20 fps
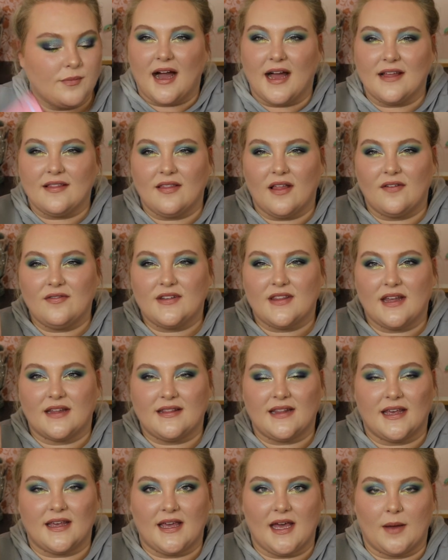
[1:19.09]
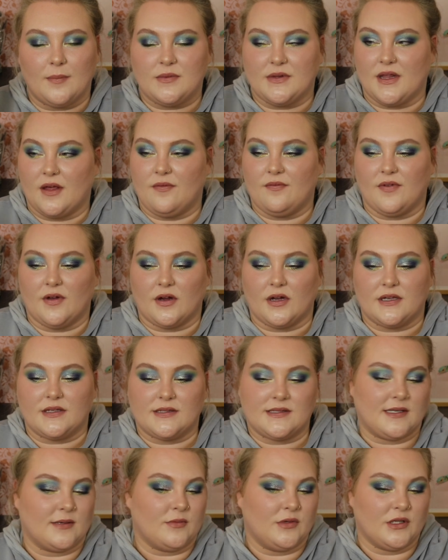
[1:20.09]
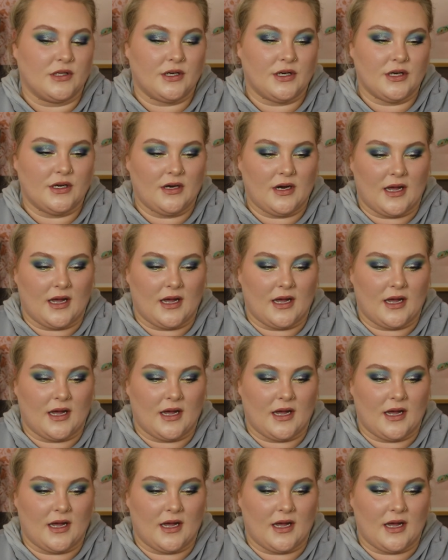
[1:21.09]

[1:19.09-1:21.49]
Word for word: I loved that they kept them very similar.